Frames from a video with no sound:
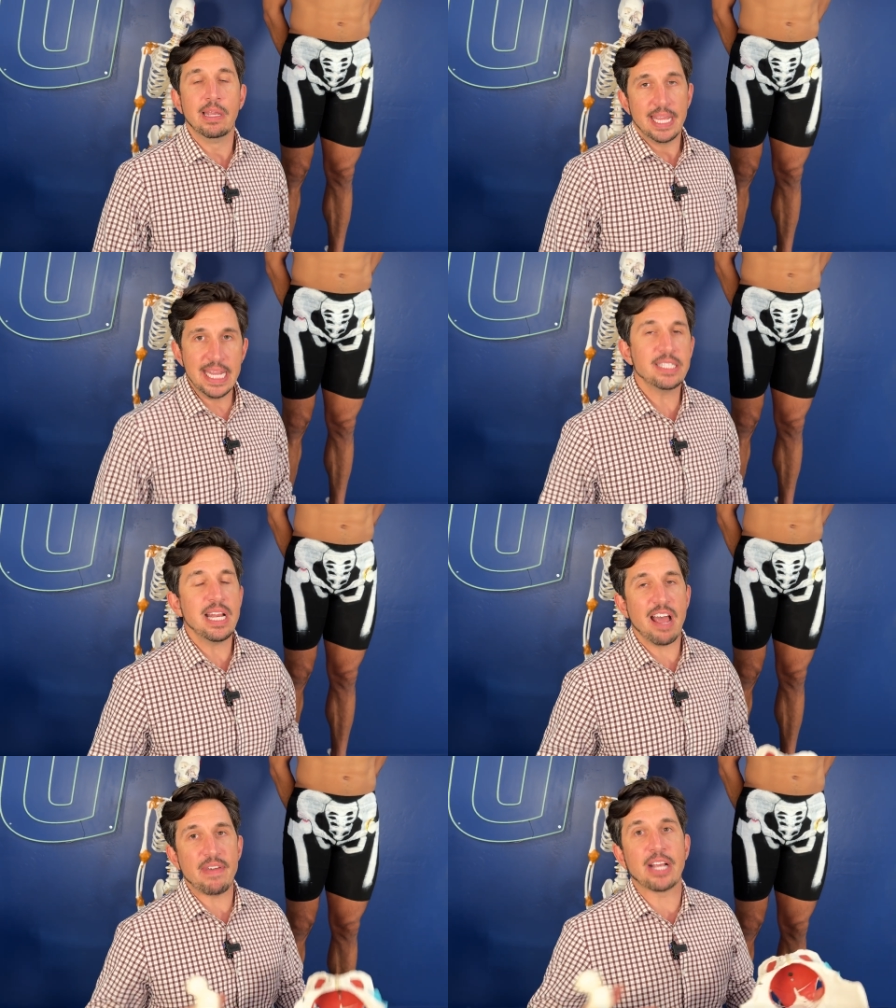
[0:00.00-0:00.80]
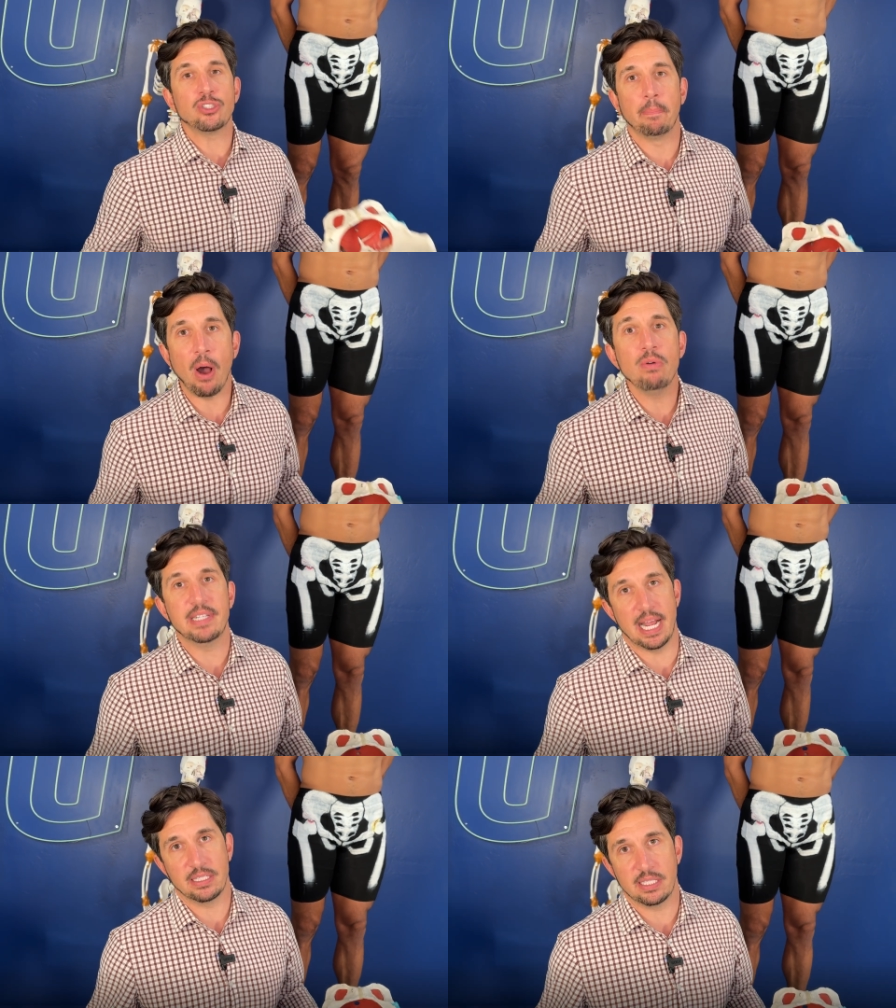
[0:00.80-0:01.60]
He's gonna have extra bone
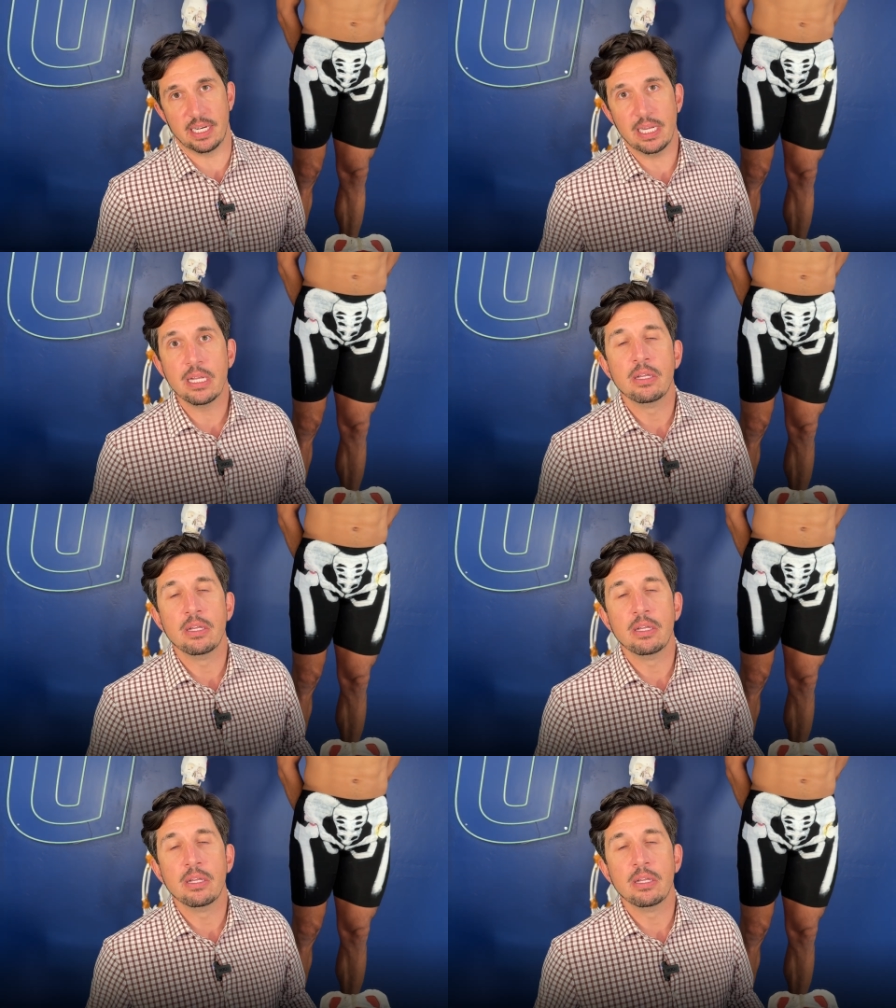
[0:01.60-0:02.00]
density